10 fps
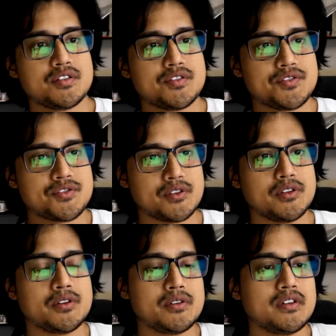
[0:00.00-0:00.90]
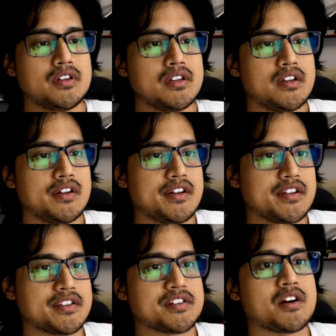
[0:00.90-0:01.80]
Solo,
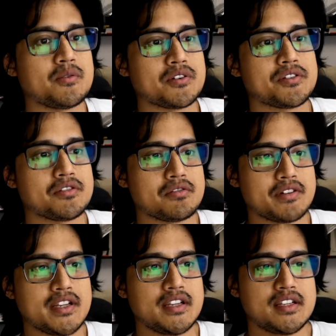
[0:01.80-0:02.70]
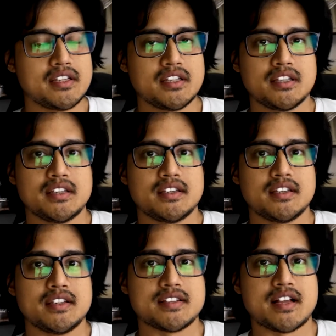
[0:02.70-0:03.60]
the Star Wars story,
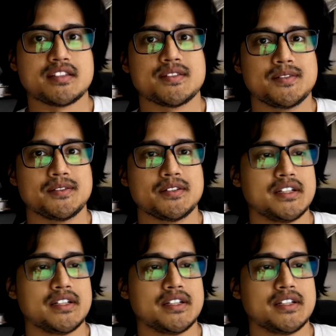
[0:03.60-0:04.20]
is Han Solo.